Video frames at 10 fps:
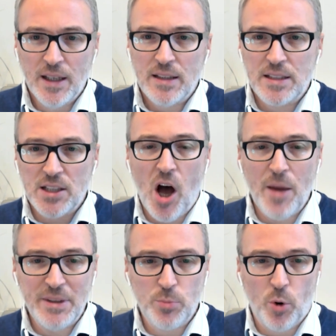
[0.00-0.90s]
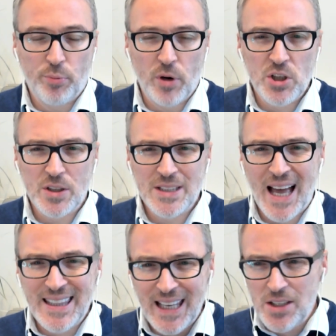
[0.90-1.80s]
their time is more precious,
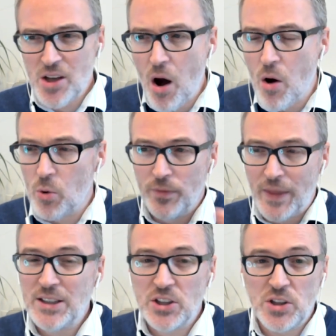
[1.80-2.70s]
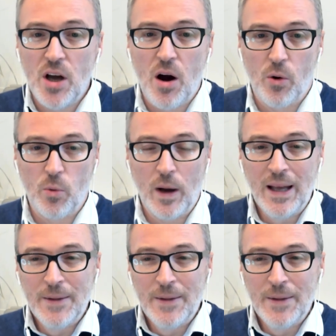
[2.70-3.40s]
and they just know,